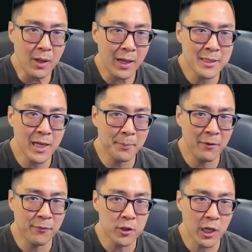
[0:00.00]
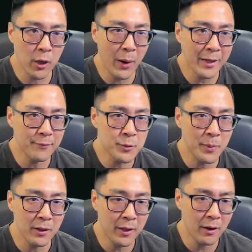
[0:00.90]
It's like my first interactive
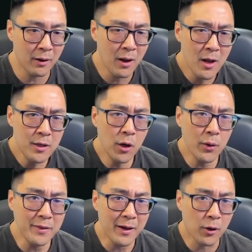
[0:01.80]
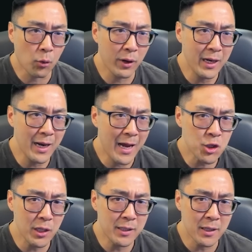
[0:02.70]
spell here. Noting that green
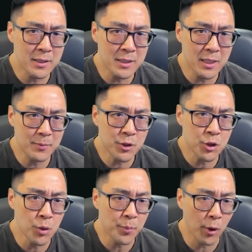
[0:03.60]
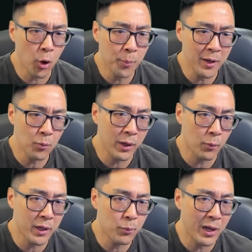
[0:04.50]
actually doesn't seem super open.
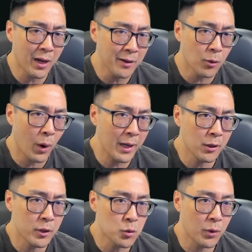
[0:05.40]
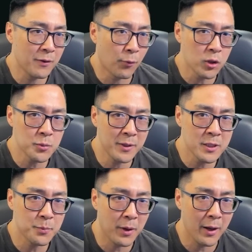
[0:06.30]
We got the White Lotus
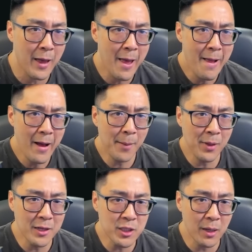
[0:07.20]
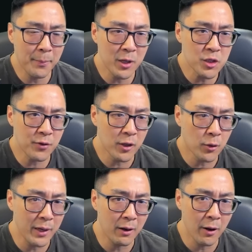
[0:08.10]
Reinforcements, but I'm not seeing a bunch of good
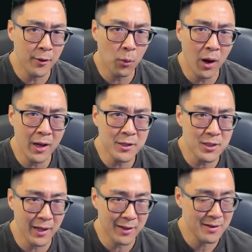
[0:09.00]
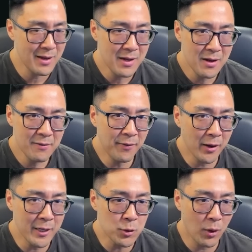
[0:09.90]
green otherwise. Like
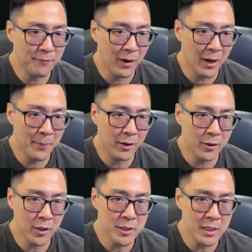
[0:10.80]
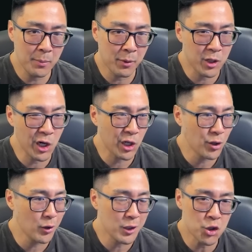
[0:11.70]
Foggy Swamp Vinebender doesn't seem
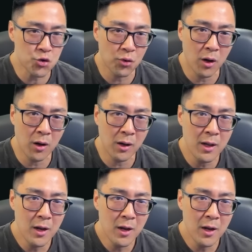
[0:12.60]
particularly strong.